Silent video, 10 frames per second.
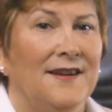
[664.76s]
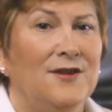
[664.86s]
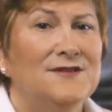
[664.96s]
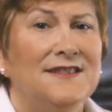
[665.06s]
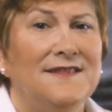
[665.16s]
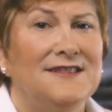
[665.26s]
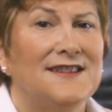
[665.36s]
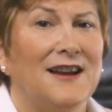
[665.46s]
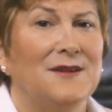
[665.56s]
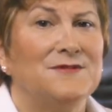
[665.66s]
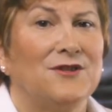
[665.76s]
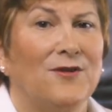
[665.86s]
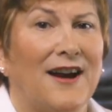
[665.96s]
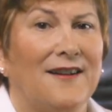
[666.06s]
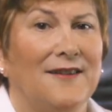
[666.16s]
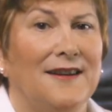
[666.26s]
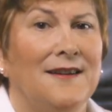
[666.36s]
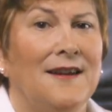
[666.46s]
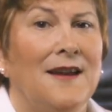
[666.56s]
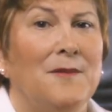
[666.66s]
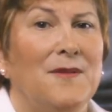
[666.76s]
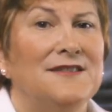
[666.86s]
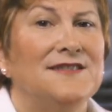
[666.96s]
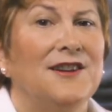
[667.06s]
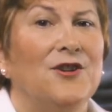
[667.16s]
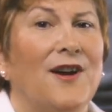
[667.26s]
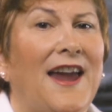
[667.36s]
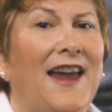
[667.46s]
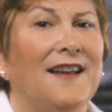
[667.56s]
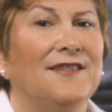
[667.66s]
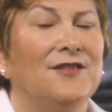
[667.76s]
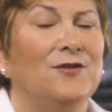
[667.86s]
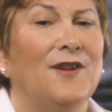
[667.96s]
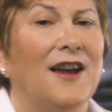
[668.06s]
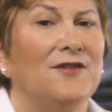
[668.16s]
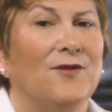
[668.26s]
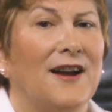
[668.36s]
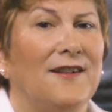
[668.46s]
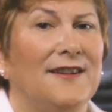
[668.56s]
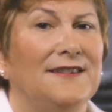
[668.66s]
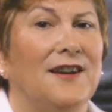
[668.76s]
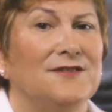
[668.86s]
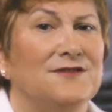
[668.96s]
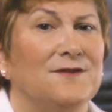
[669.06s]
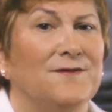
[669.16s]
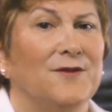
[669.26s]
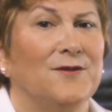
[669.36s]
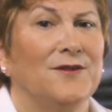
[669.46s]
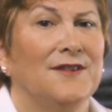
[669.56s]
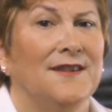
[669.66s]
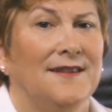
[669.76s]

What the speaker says: Using these items correctly means that your hands do not directly touch the food.